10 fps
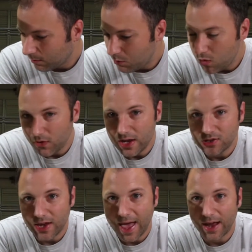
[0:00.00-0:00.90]
move
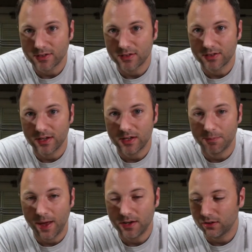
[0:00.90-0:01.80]
each axis
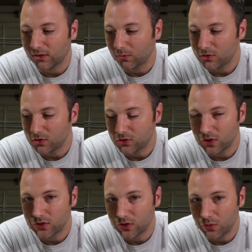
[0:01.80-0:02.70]
independently, which you
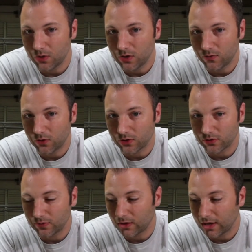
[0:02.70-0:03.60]
should do when you
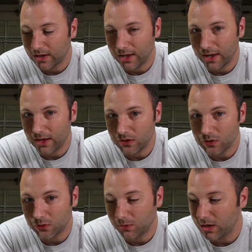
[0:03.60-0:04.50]
first get a new
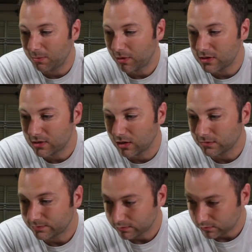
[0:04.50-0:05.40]
3D printer,
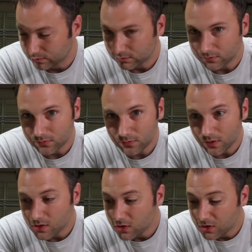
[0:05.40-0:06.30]

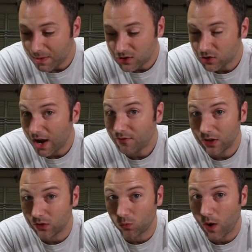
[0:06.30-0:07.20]
just to make sure
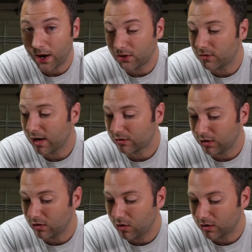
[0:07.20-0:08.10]
everything is wired
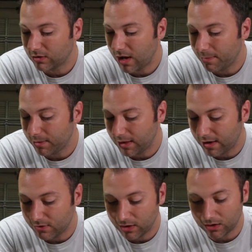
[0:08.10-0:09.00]
correctly and hooked up and that
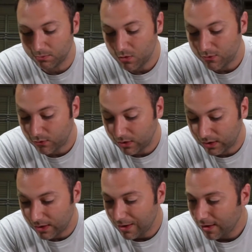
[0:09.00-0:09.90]
everything can move
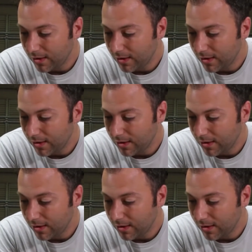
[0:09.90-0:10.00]
freely,